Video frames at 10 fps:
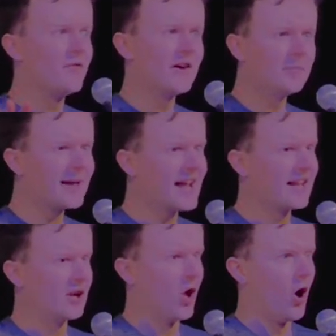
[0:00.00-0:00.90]
Film
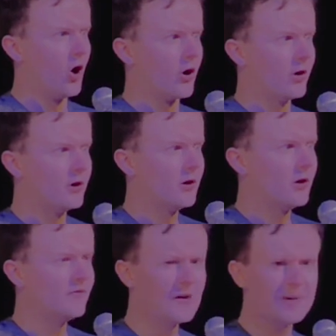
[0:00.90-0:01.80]
getting long.
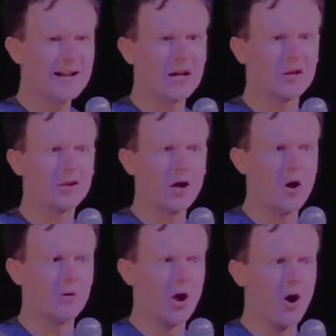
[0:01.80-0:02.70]
Film getting
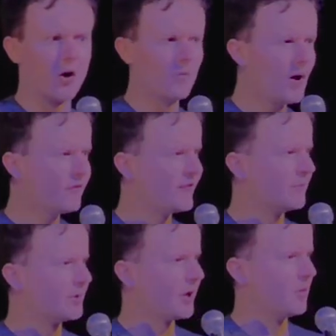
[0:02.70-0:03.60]
so long. Why
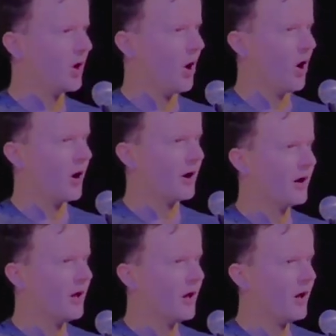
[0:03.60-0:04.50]
film so long?
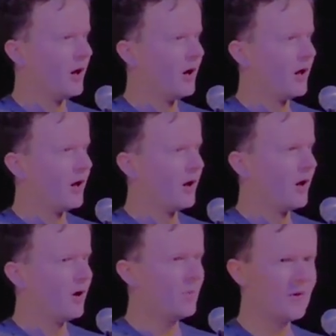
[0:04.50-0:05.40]

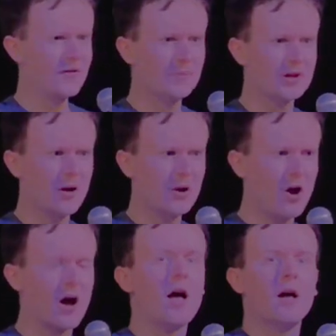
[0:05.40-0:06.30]

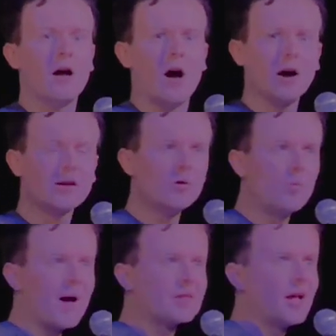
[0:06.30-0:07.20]
I saw
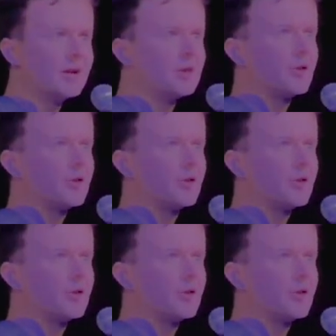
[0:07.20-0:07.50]
West Side